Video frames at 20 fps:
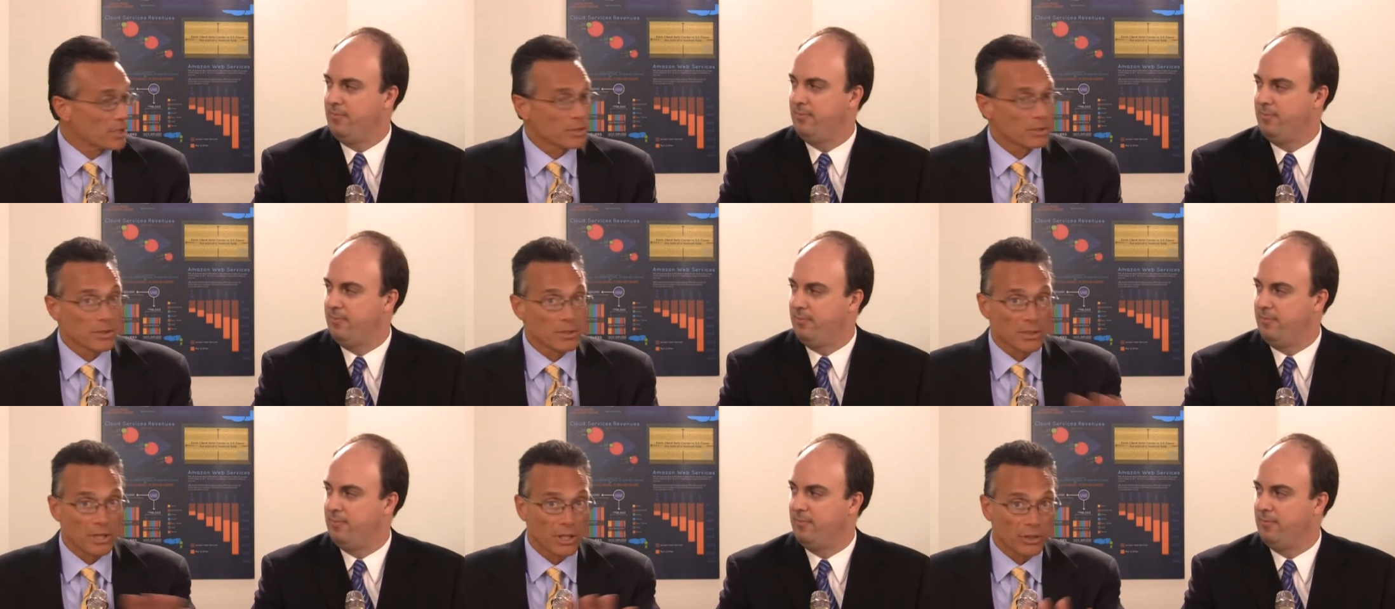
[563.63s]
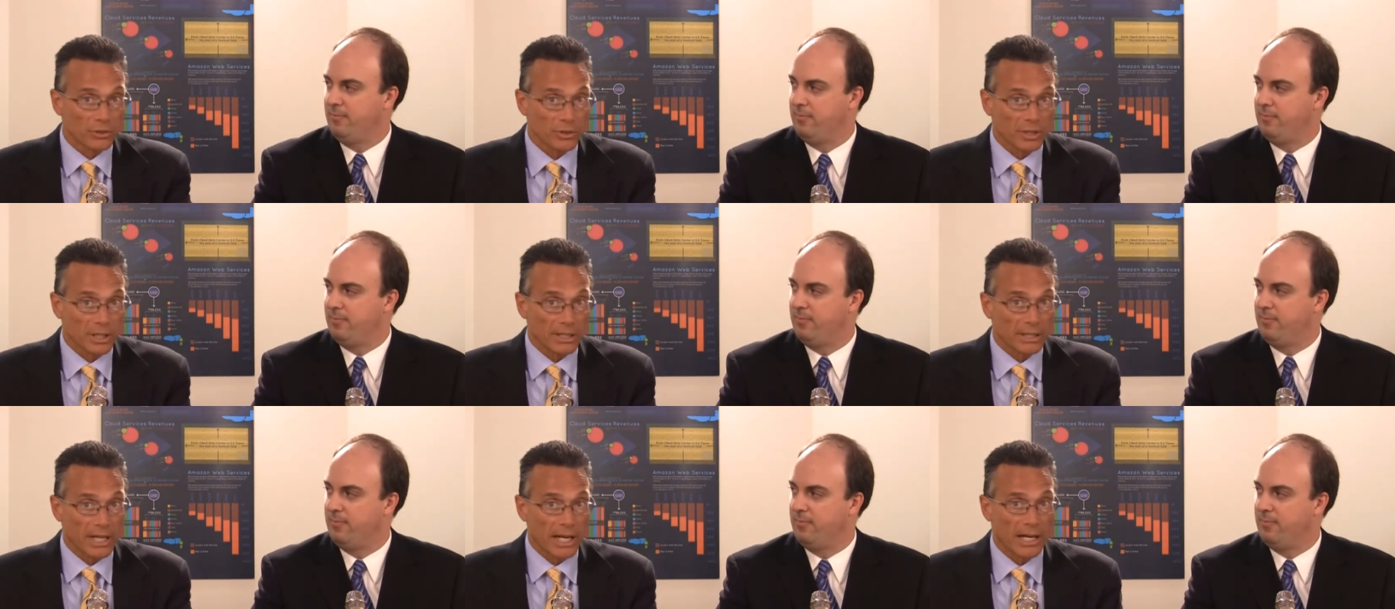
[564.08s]
Speaker 1: So there's an
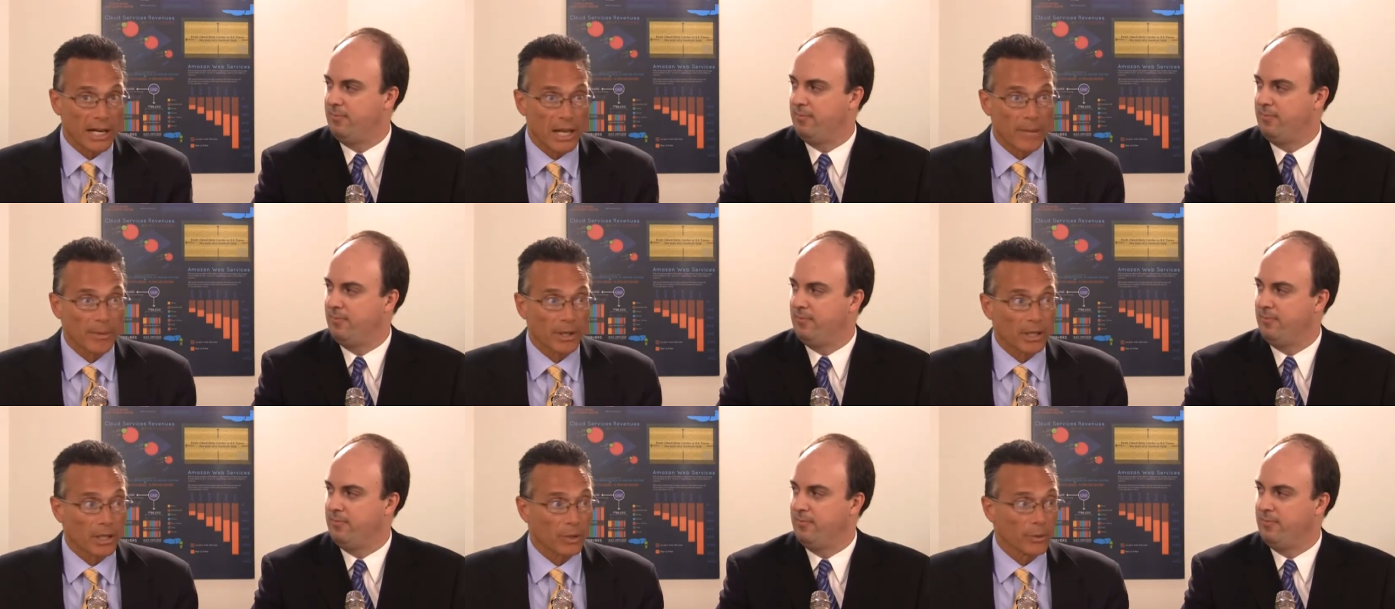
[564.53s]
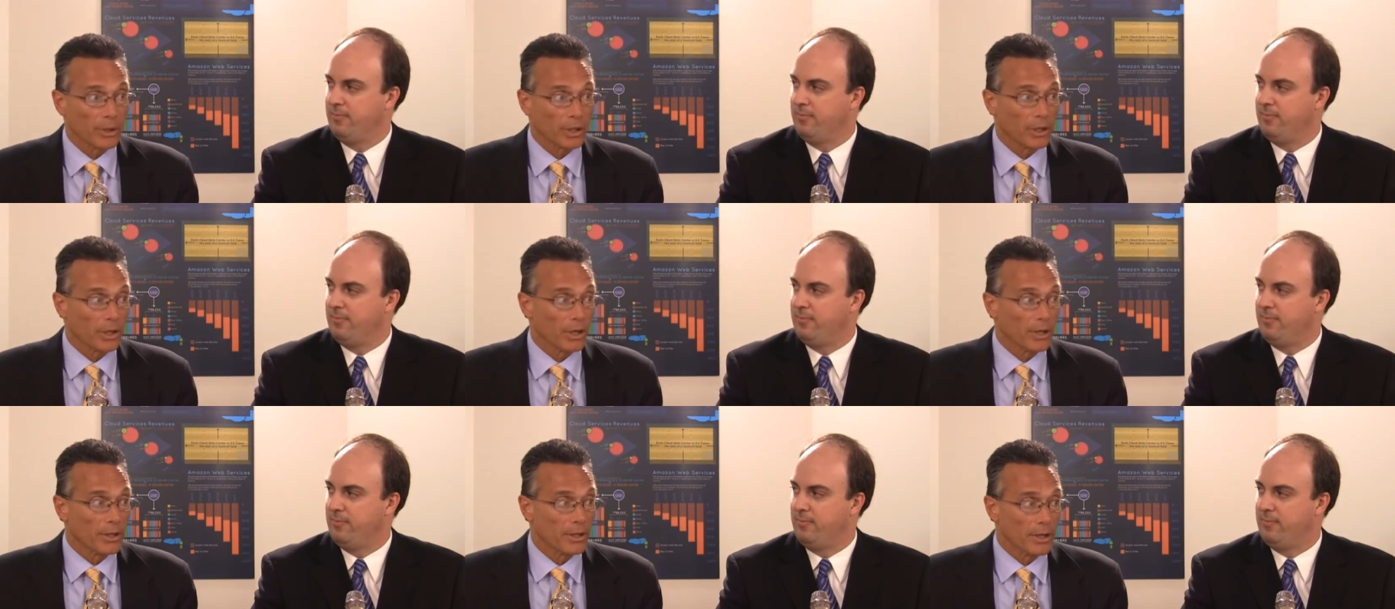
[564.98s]
interesting dynamic going
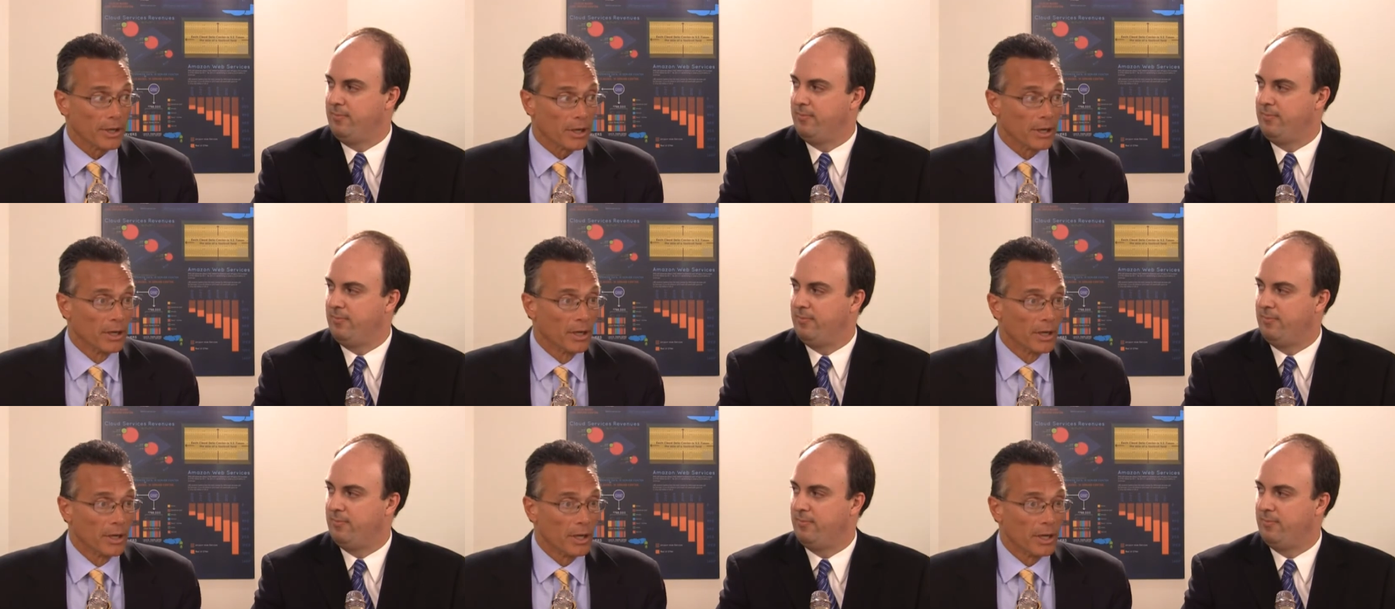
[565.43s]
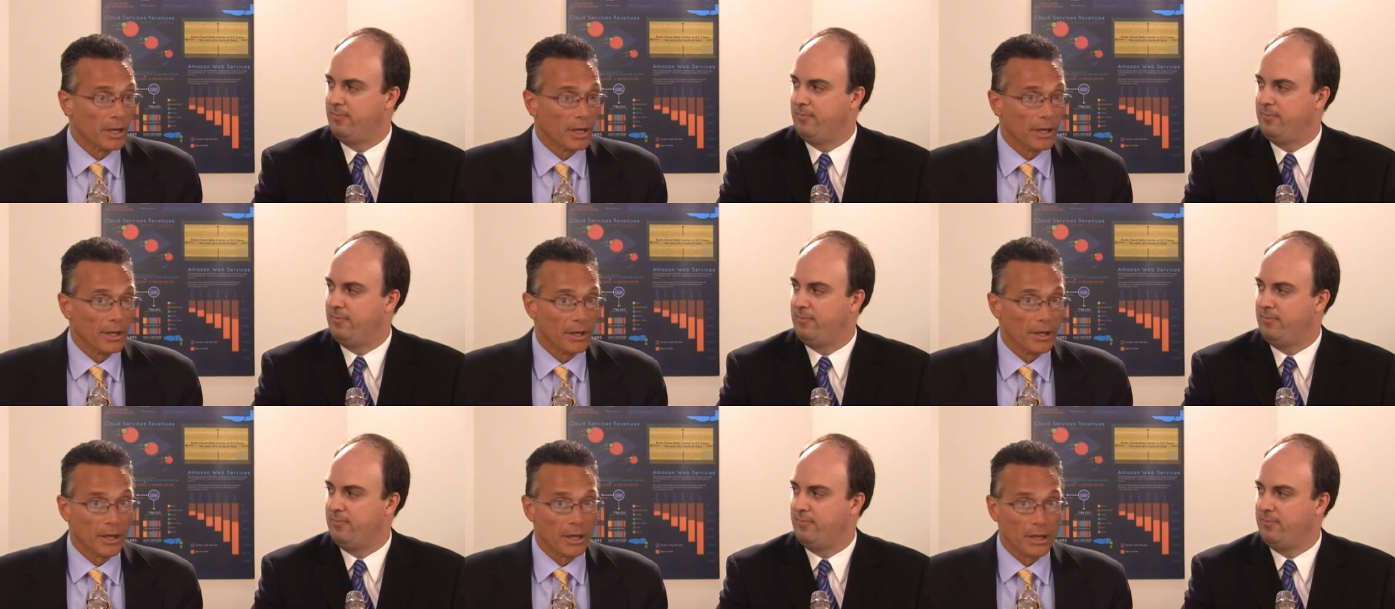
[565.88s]
on there,
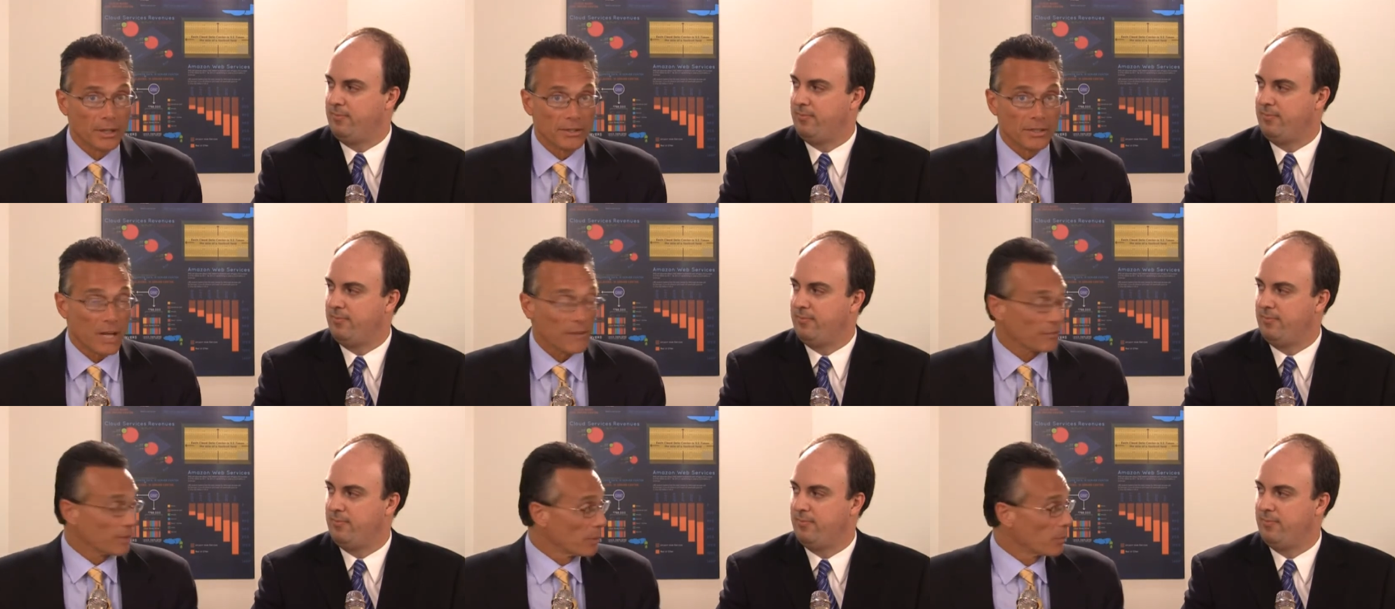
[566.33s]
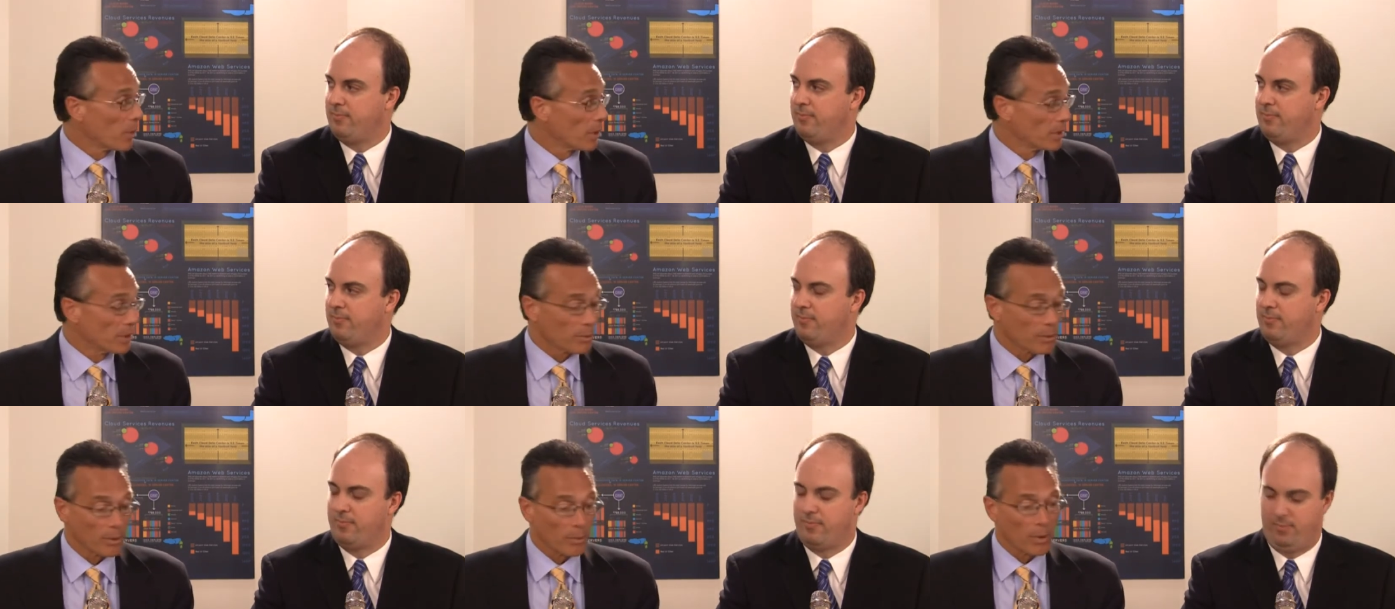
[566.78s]
and uh, it's definitely one
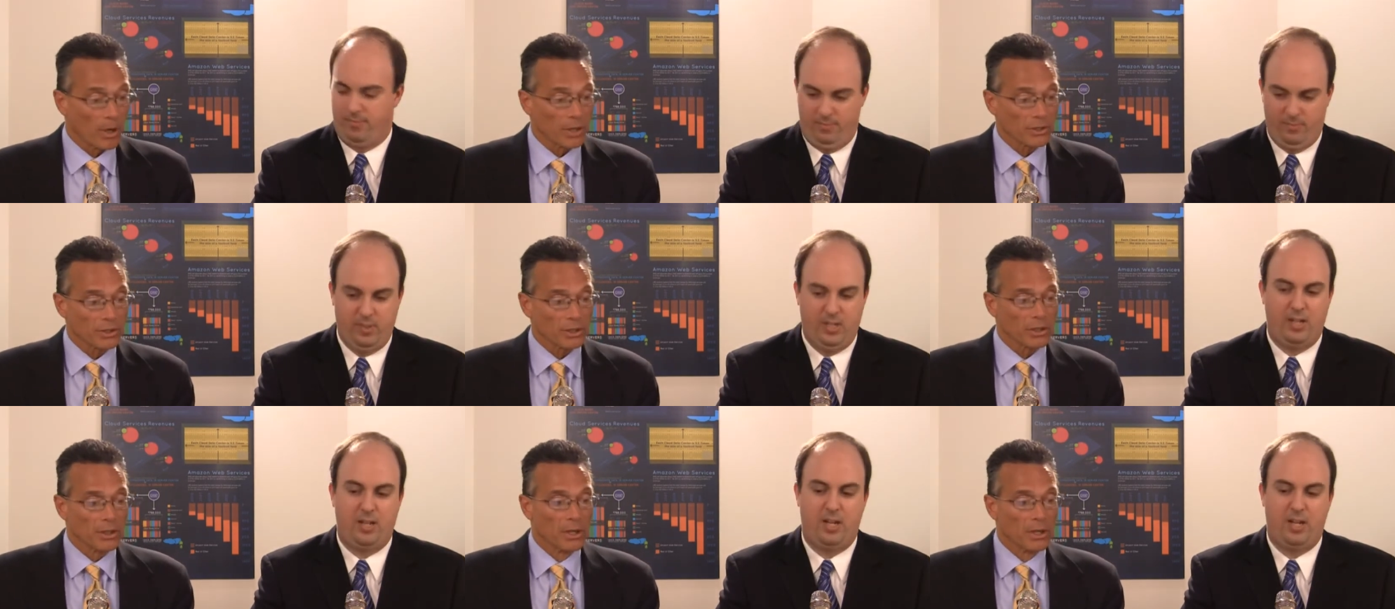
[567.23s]
that we're watching.